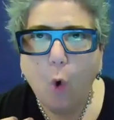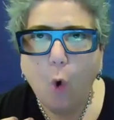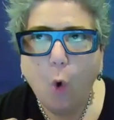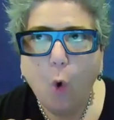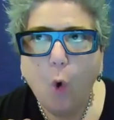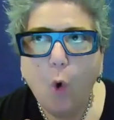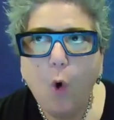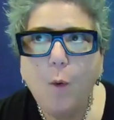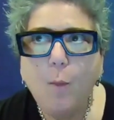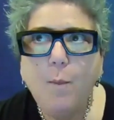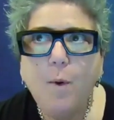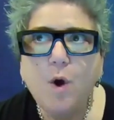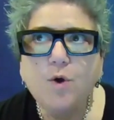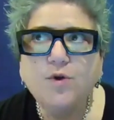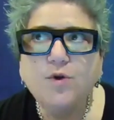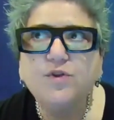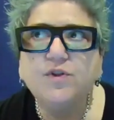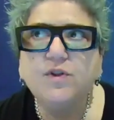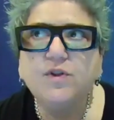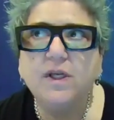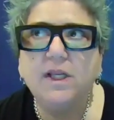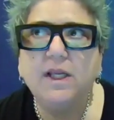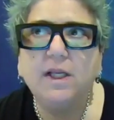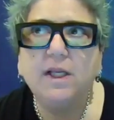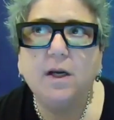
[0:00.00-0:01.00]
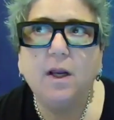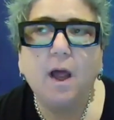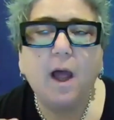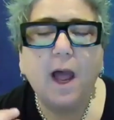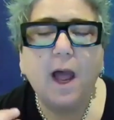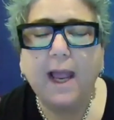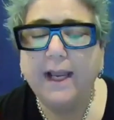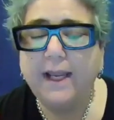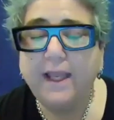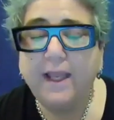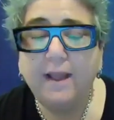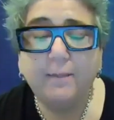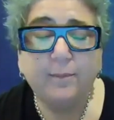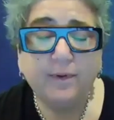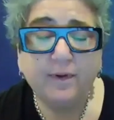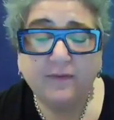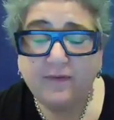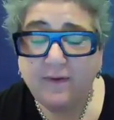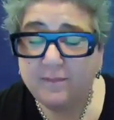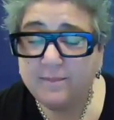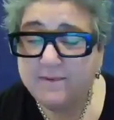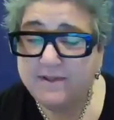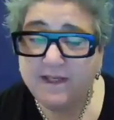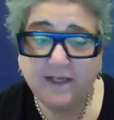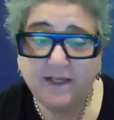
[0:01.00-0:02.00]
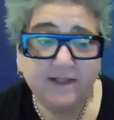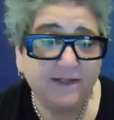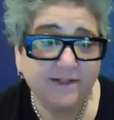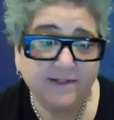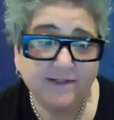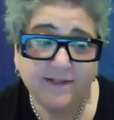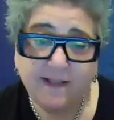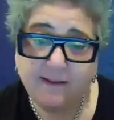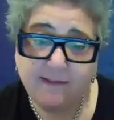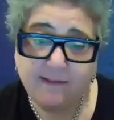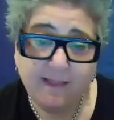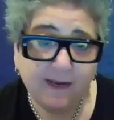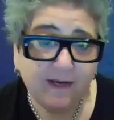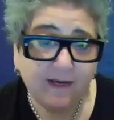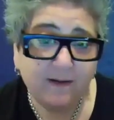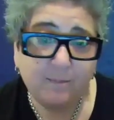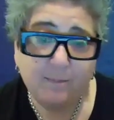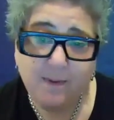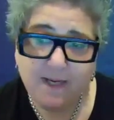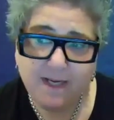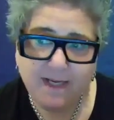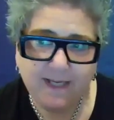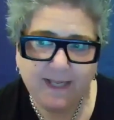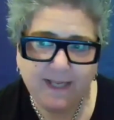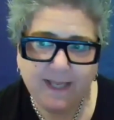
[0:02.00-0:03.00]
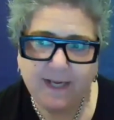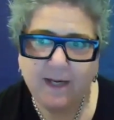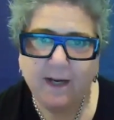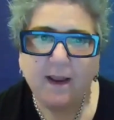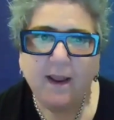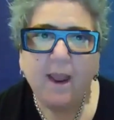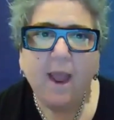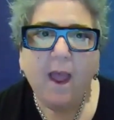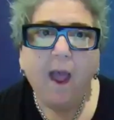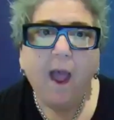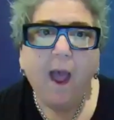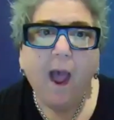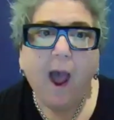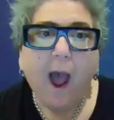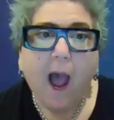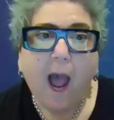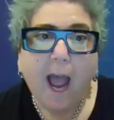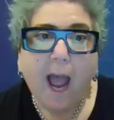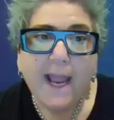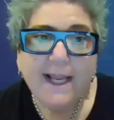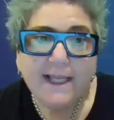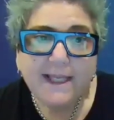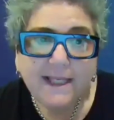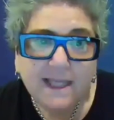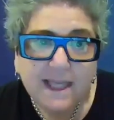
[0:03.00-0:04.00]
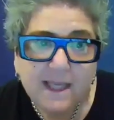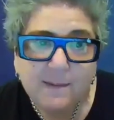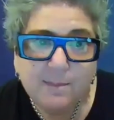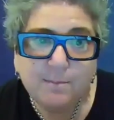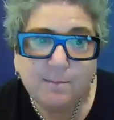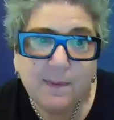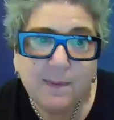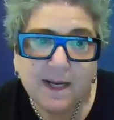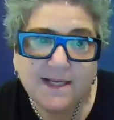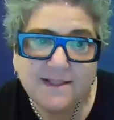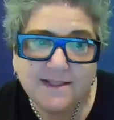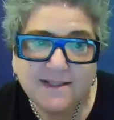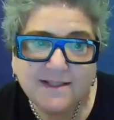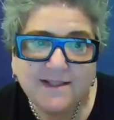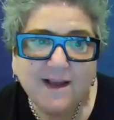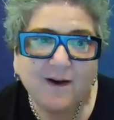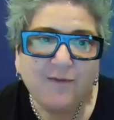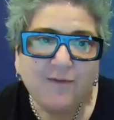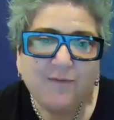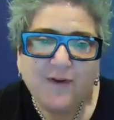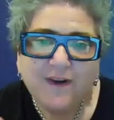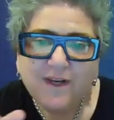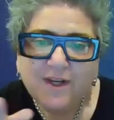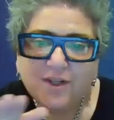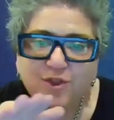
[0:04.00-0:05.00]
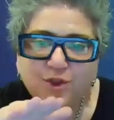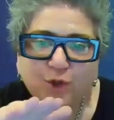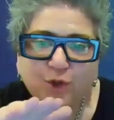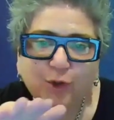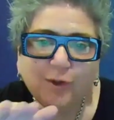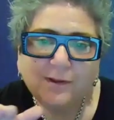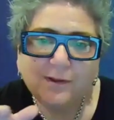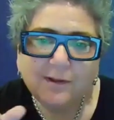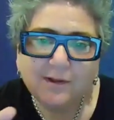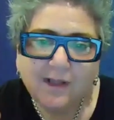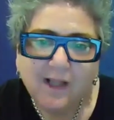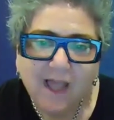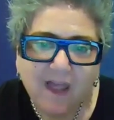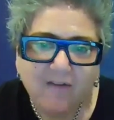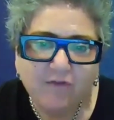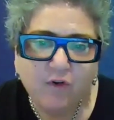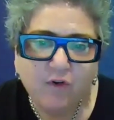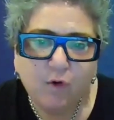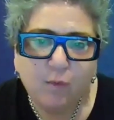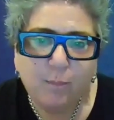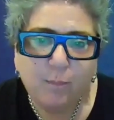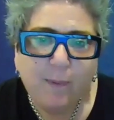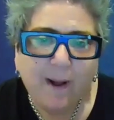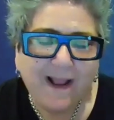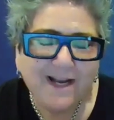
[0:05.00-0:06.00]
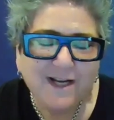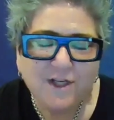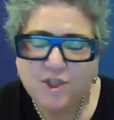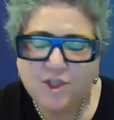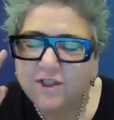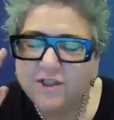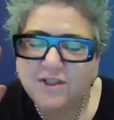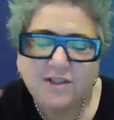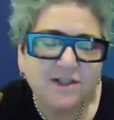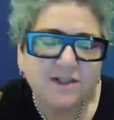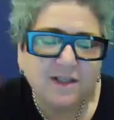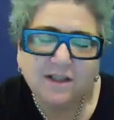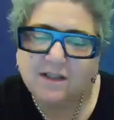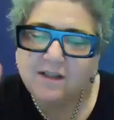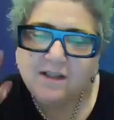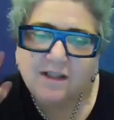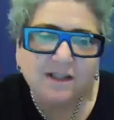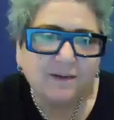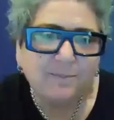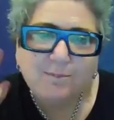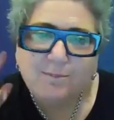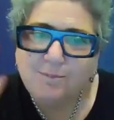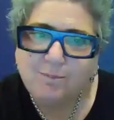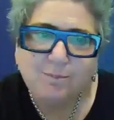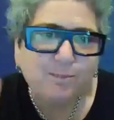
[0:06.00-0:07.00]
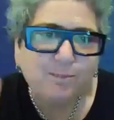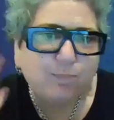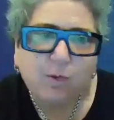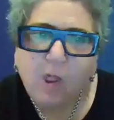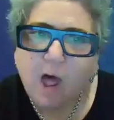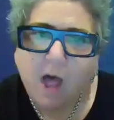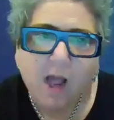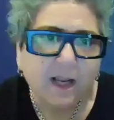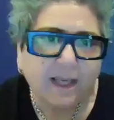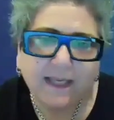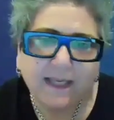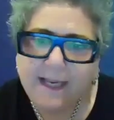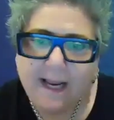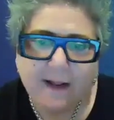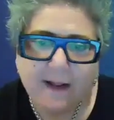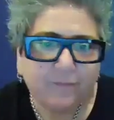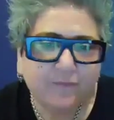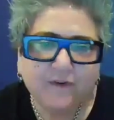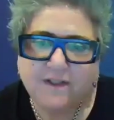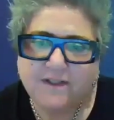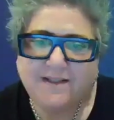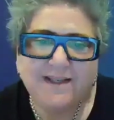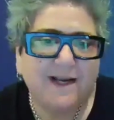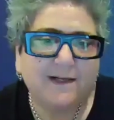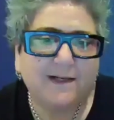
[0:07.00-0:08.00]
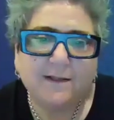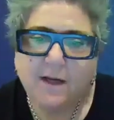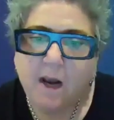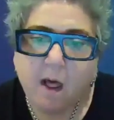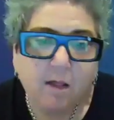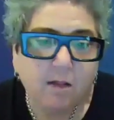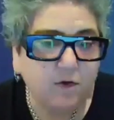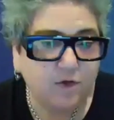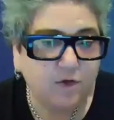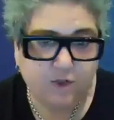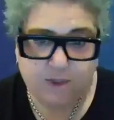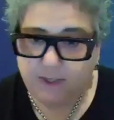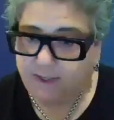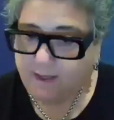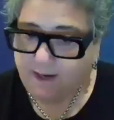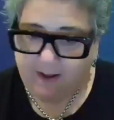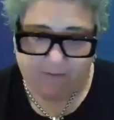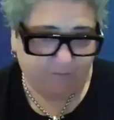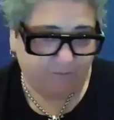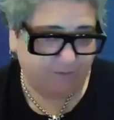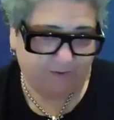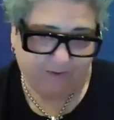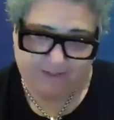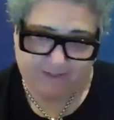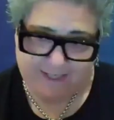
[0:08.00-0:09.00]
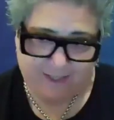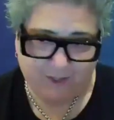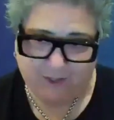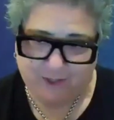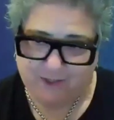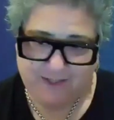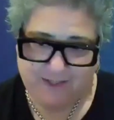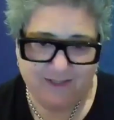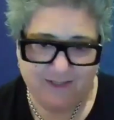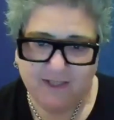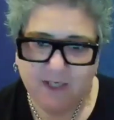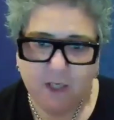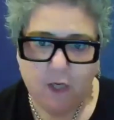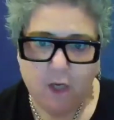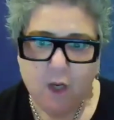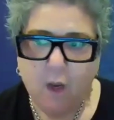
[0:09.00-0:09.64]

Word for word: almost in I can't believe I'm saying this out loud admitting it. I keep myself in a certain level by just blocking out the technology conversations